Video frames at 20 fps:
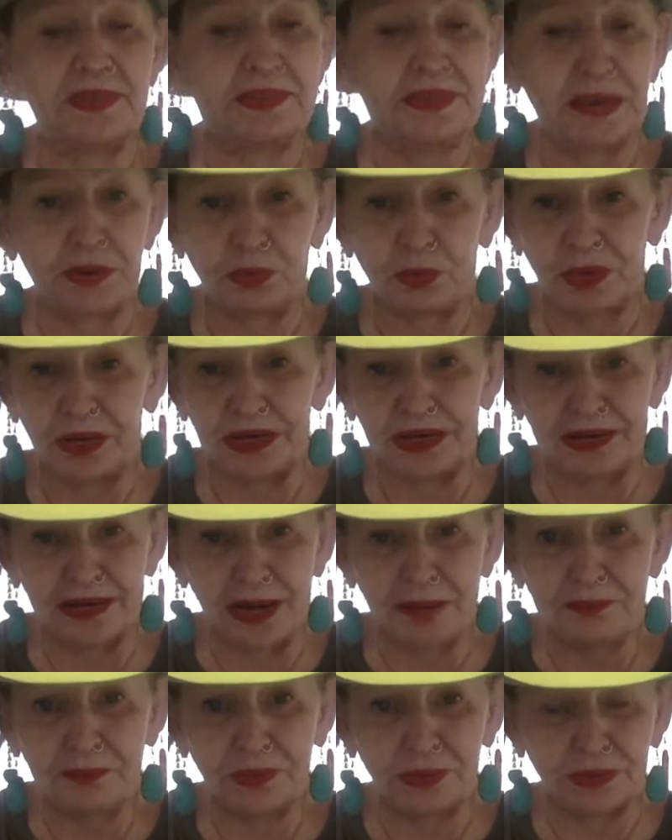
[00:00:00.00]
there were a
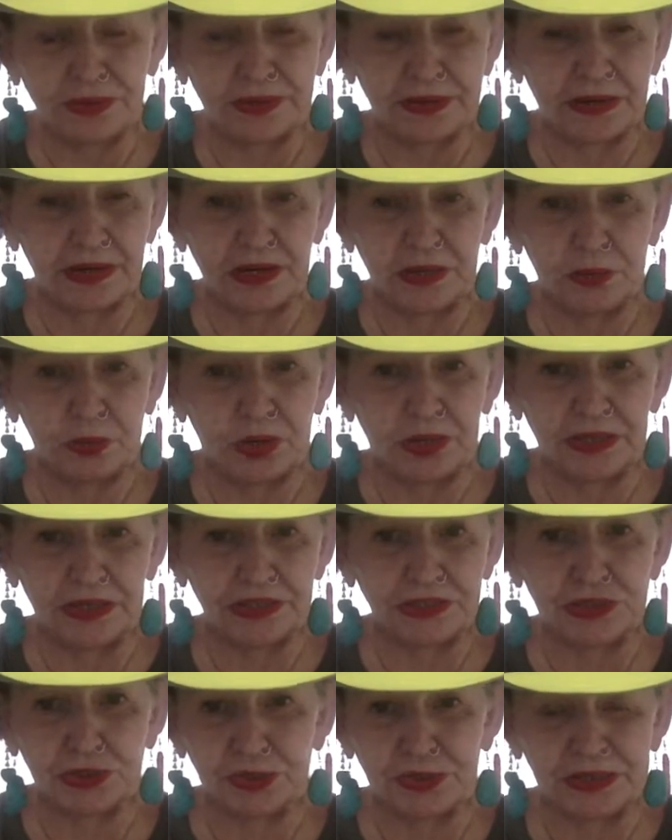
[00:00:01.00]
number that he
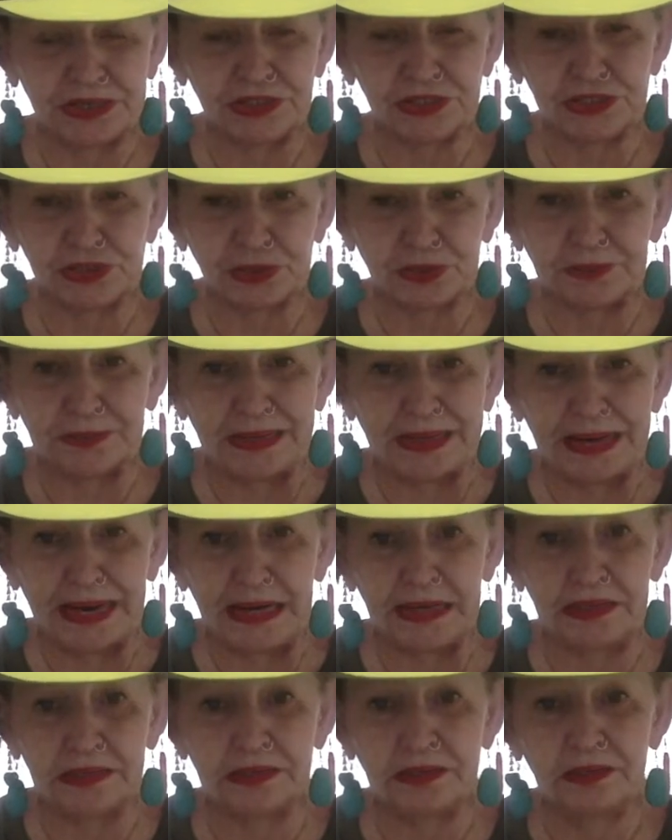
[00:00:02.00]
wanted to
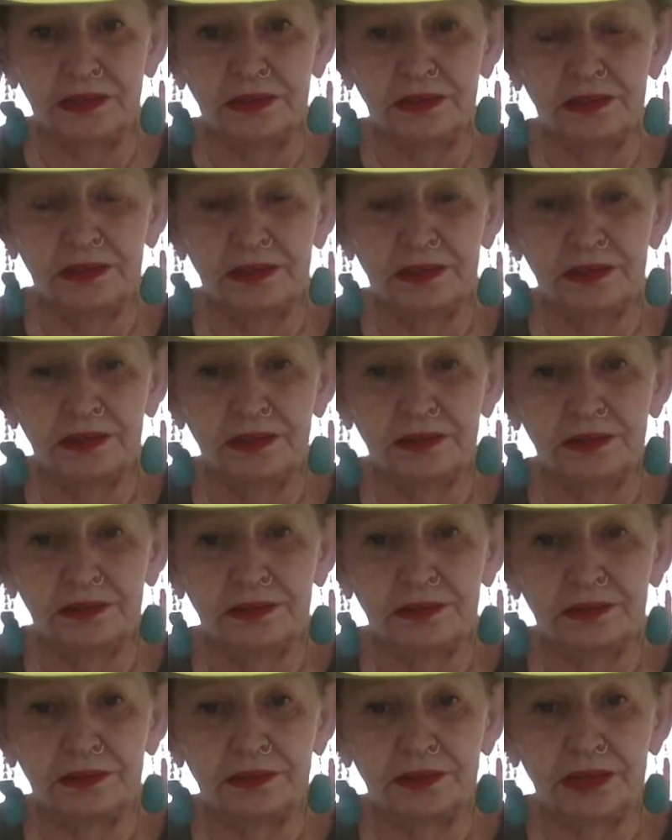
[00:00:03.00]
exterminate.
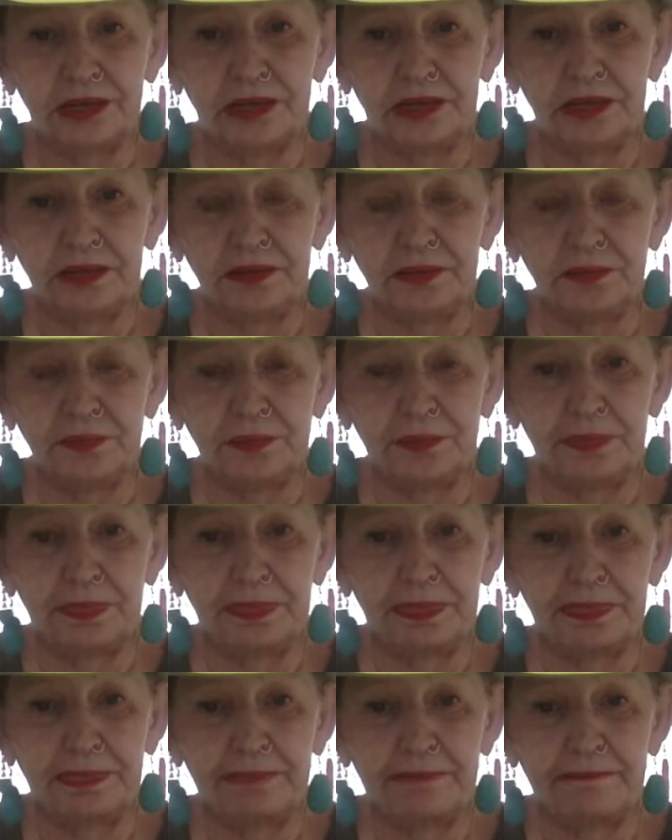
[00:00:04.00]
Okay.
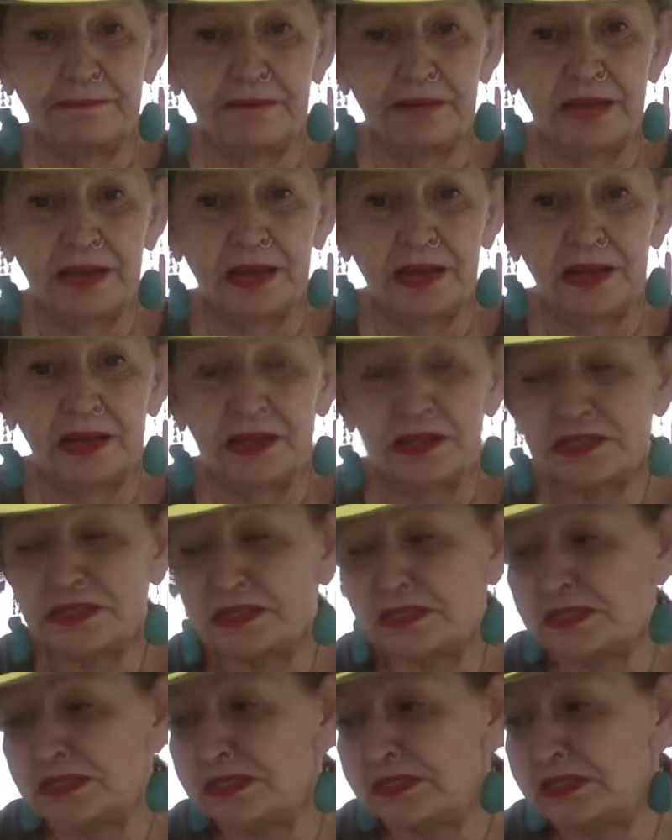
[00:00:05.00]

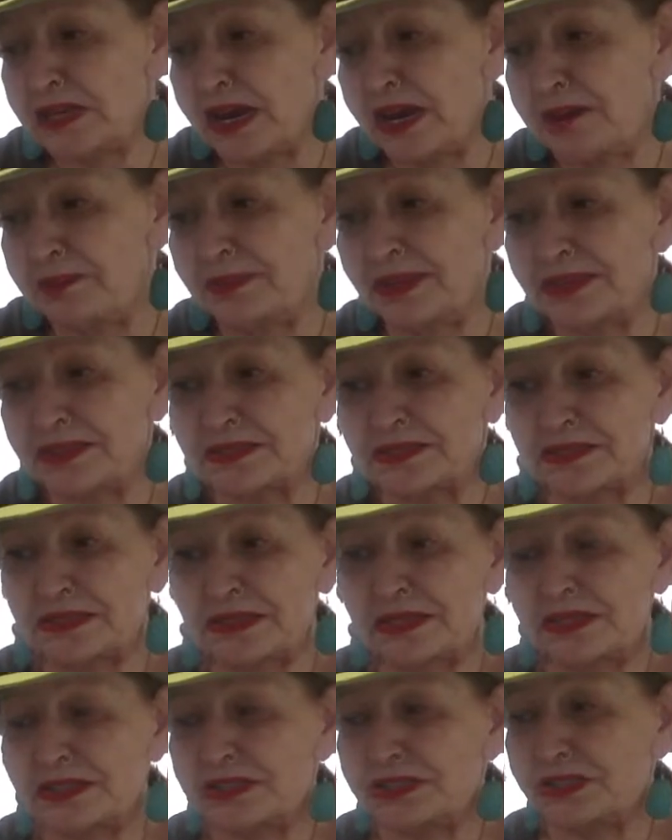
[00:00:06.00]
This is the same as
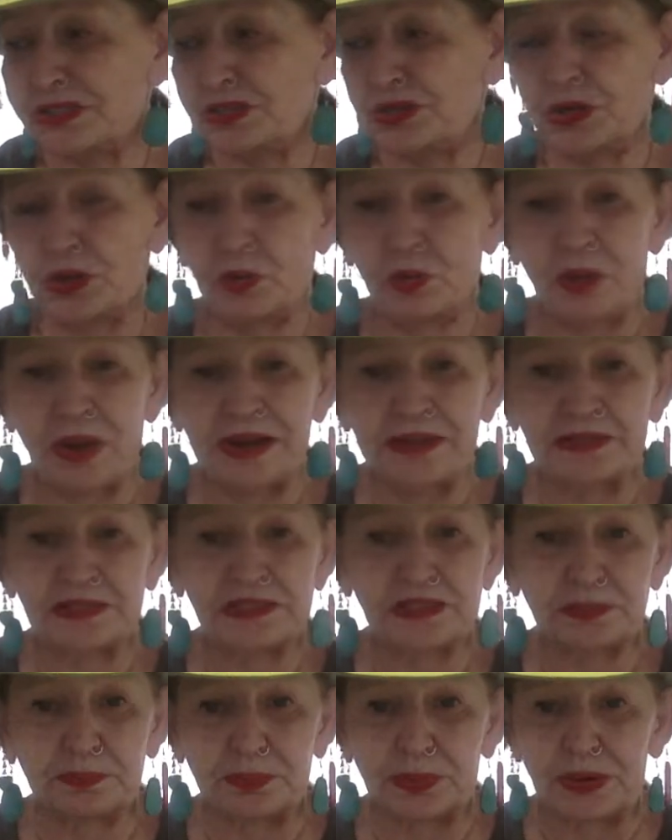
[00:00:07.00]
these, you know, white
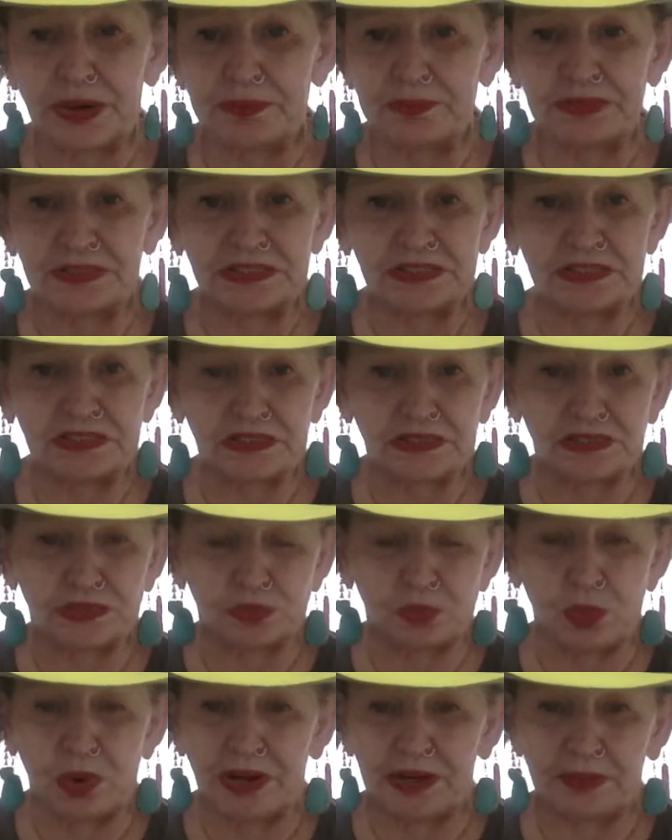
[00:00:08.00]
supremacist
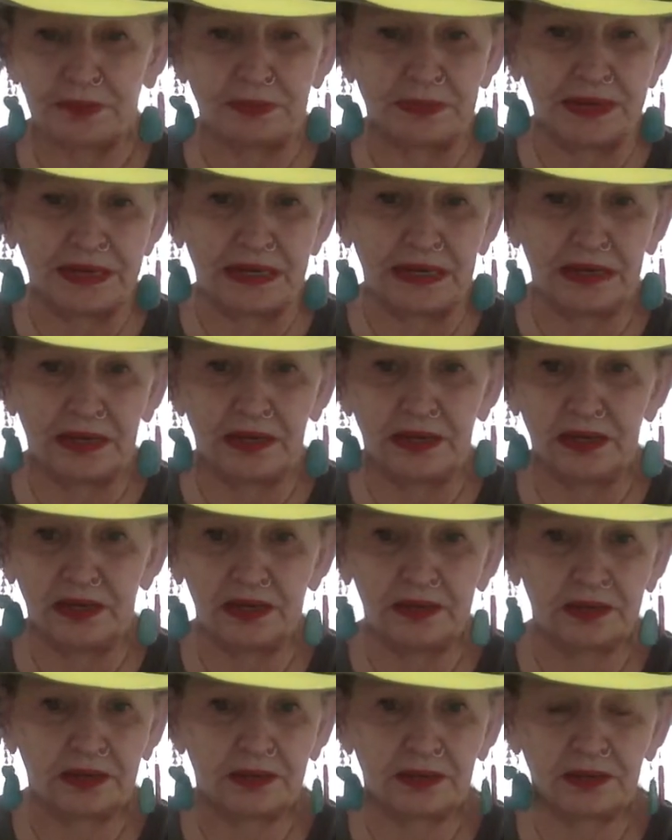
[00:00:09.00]
wannabe
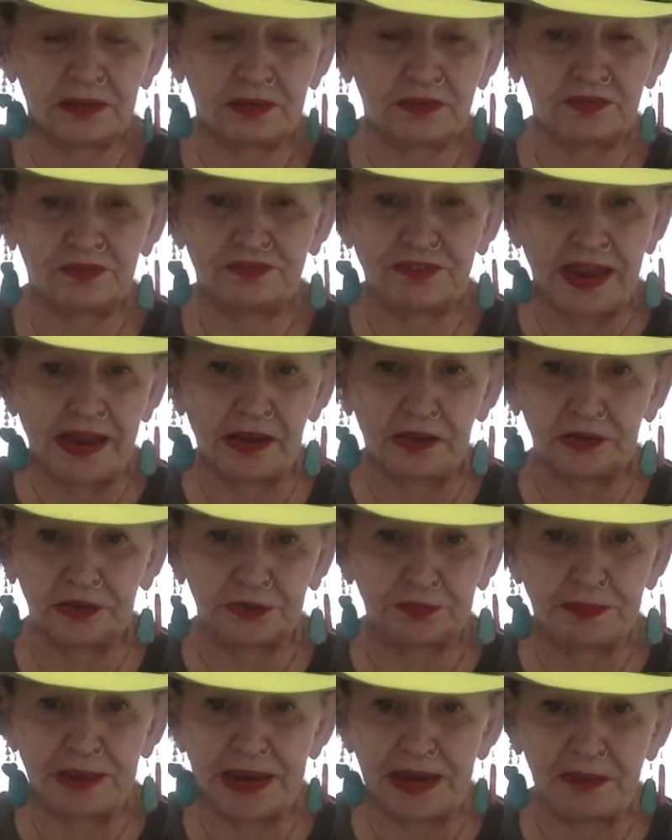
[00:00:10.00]
failed
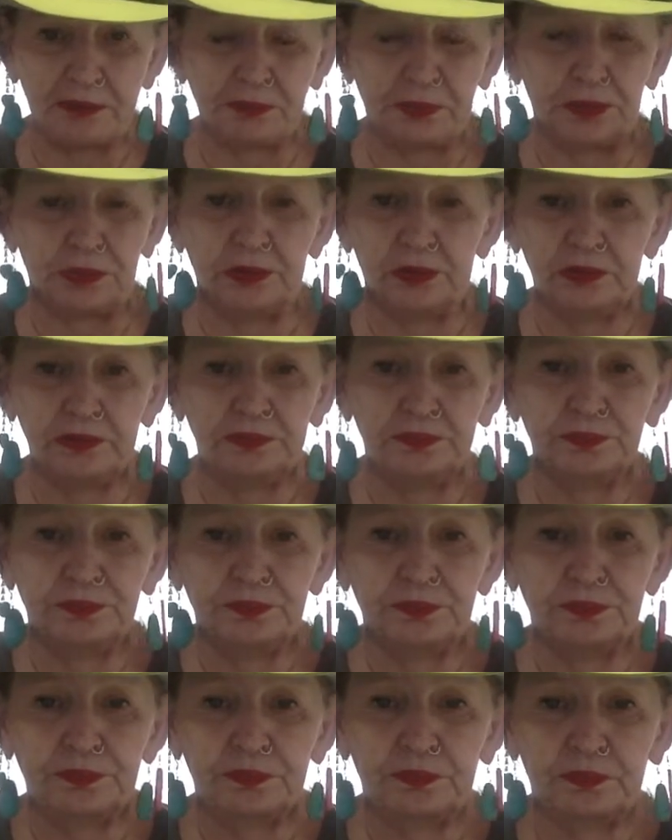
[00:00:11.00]
people
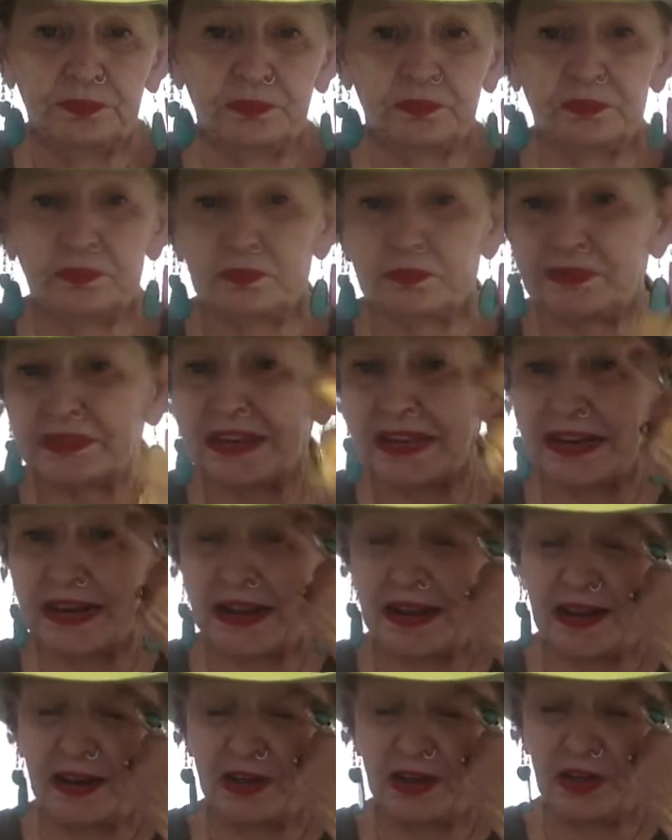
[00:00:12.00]
that,
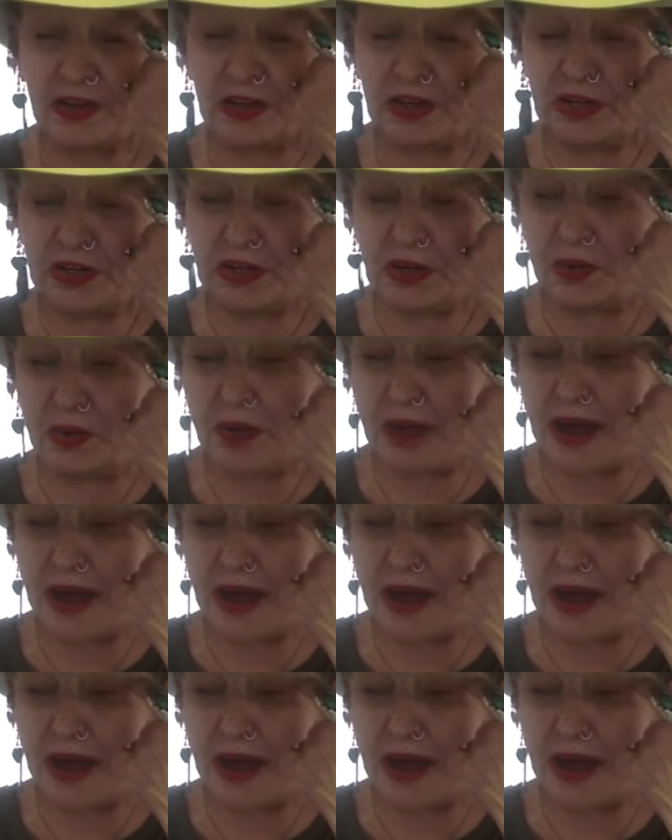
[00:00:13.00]
you know,